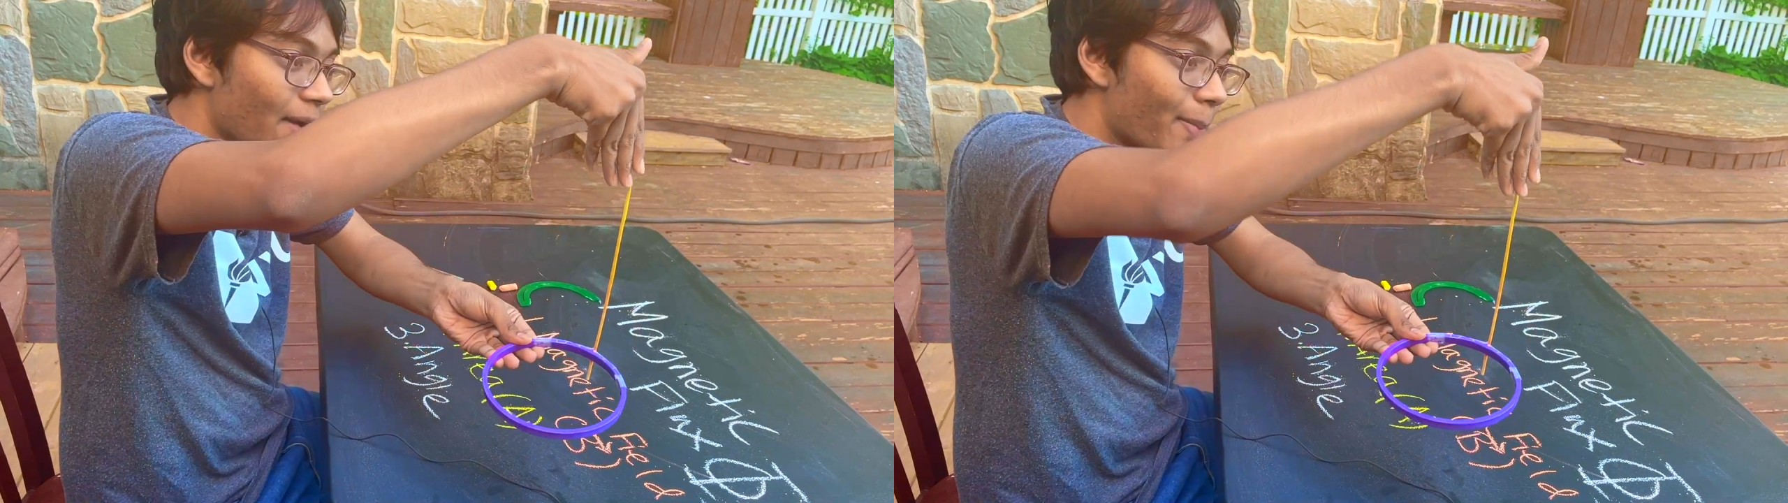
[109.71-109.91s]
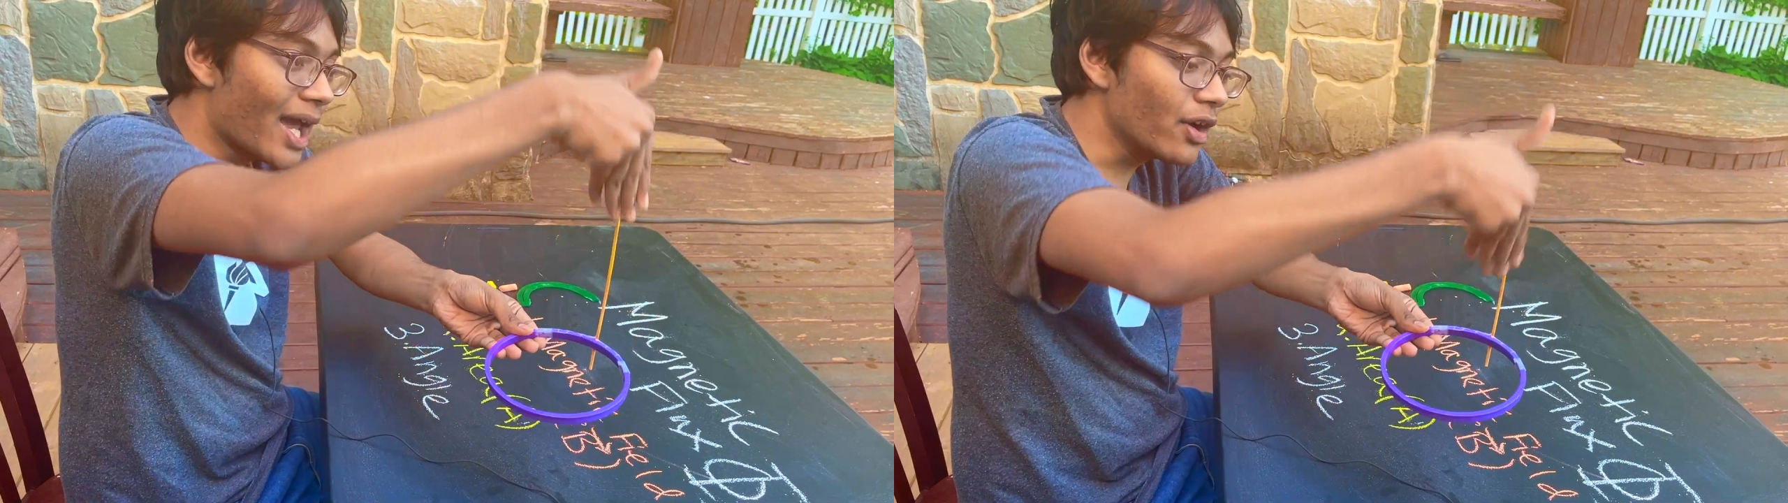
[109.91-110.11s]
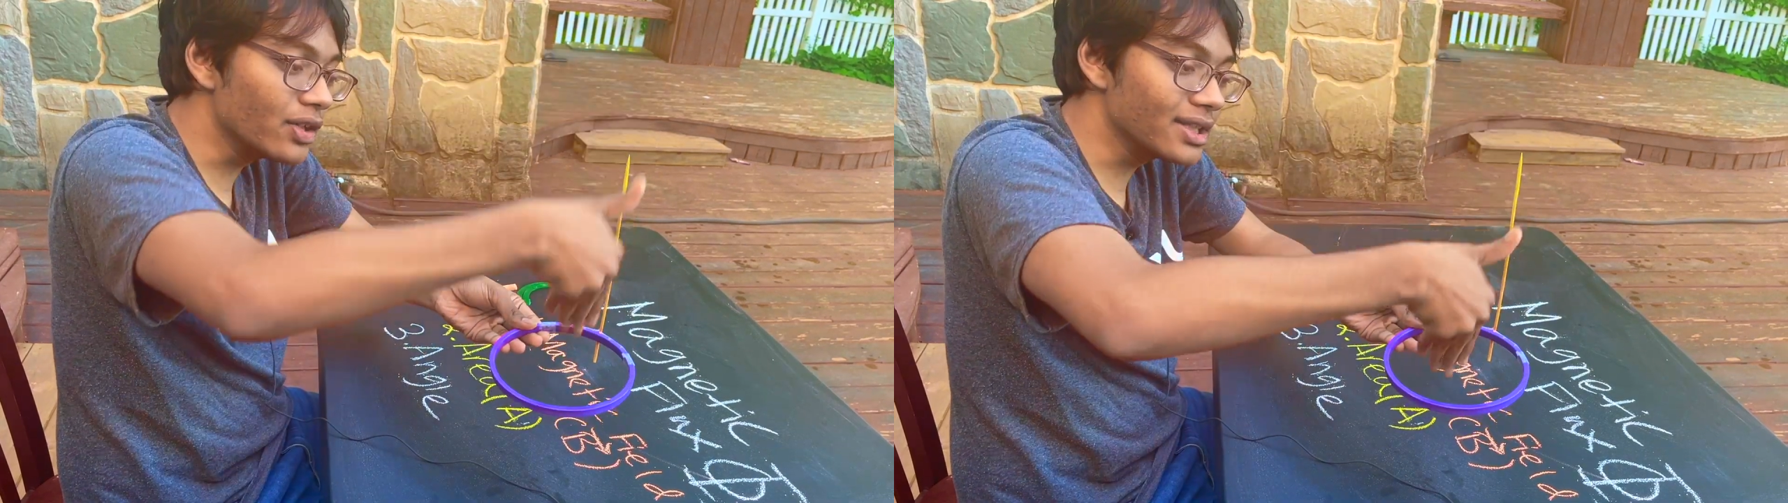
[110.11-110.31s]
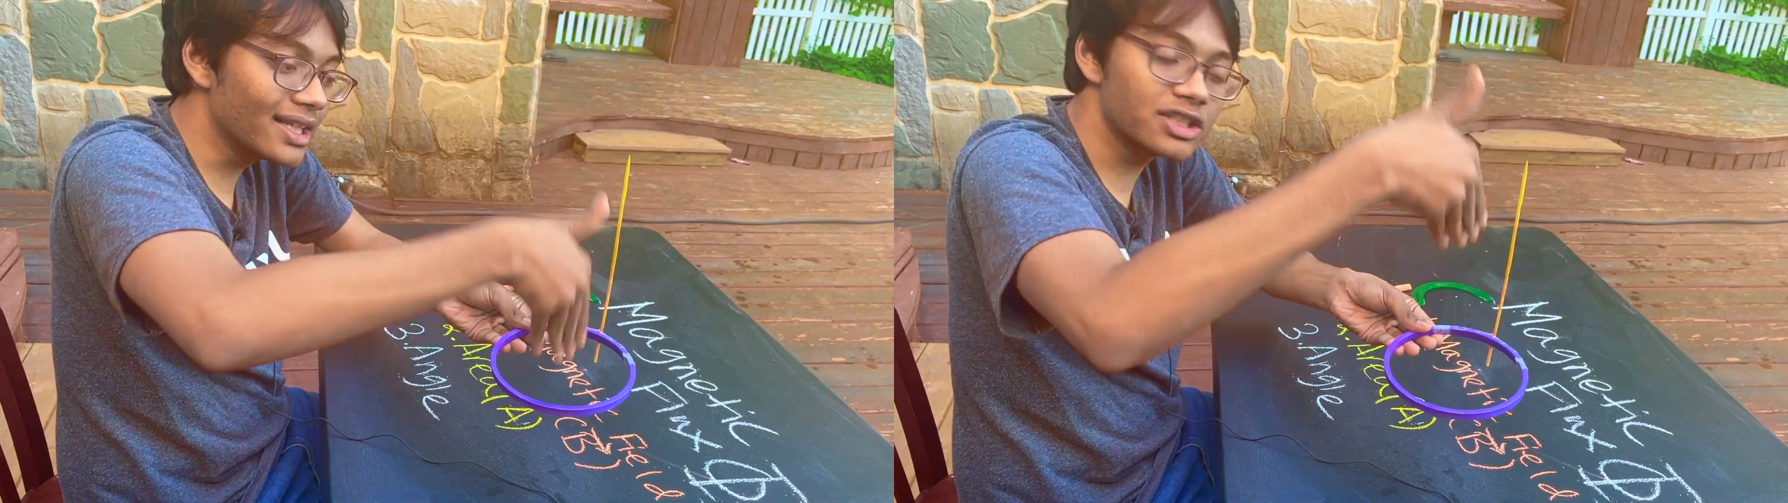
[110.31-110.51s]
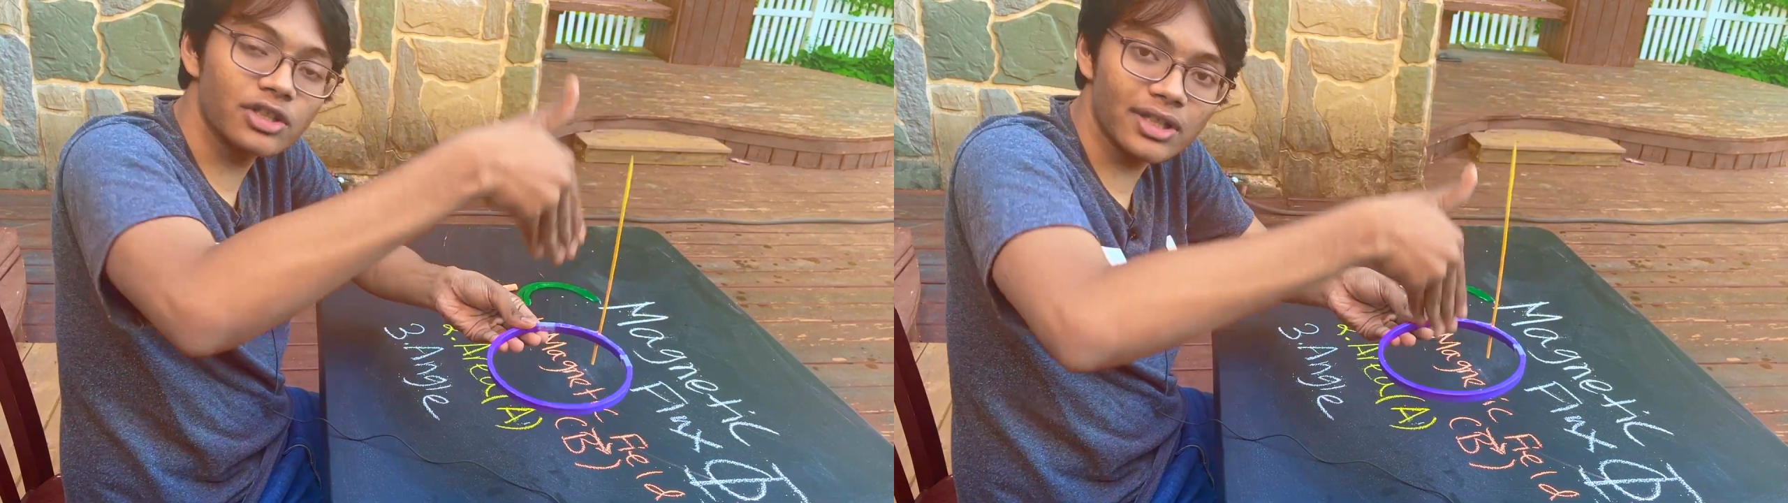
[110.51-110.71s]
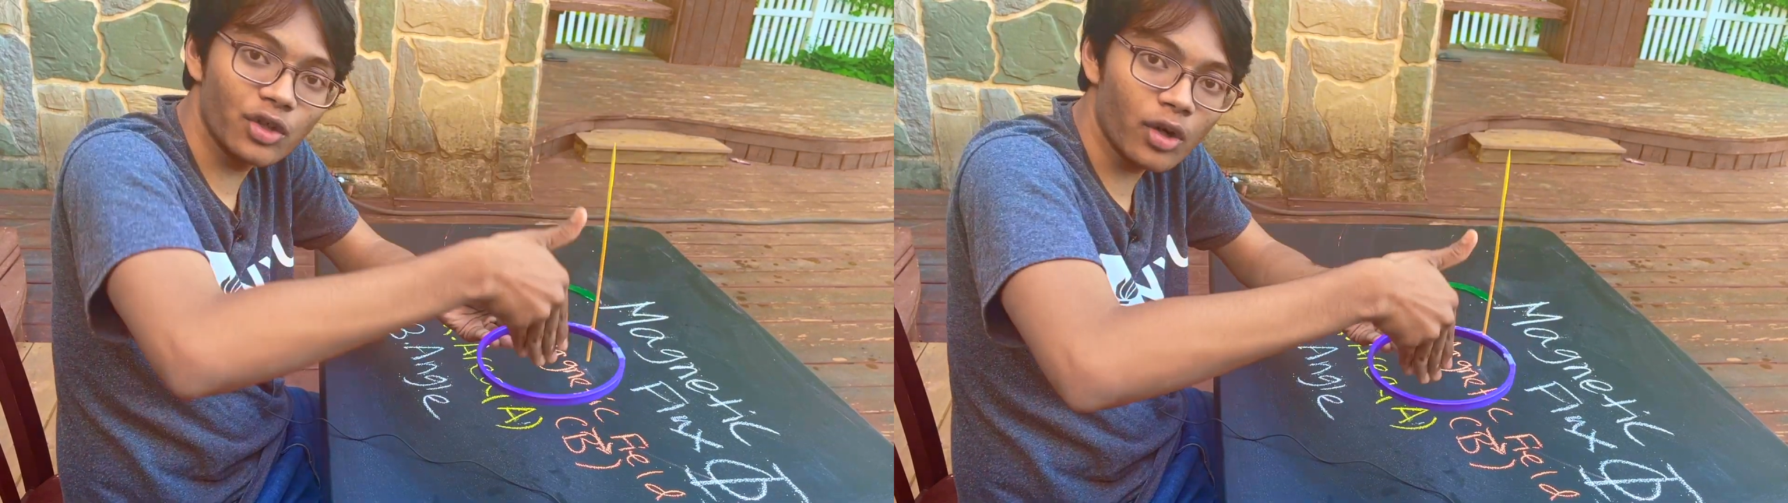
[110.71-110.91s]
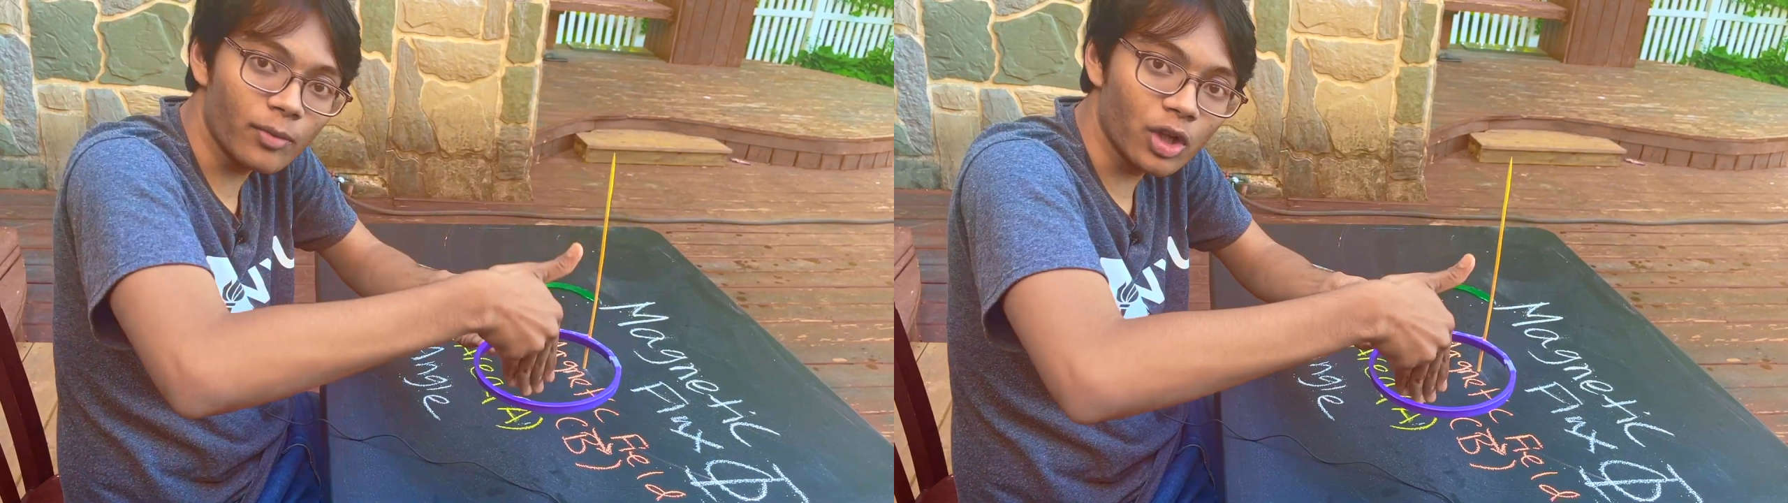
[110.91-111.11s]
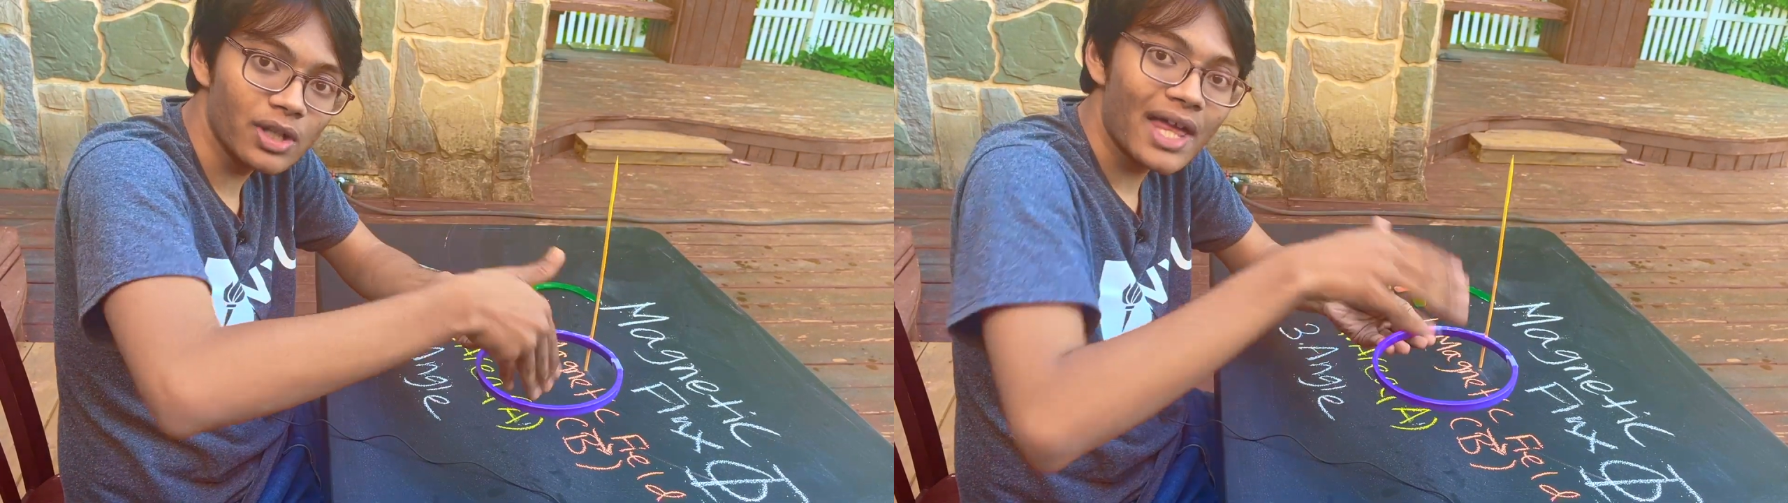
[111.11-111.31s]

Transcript: parallel to the normal,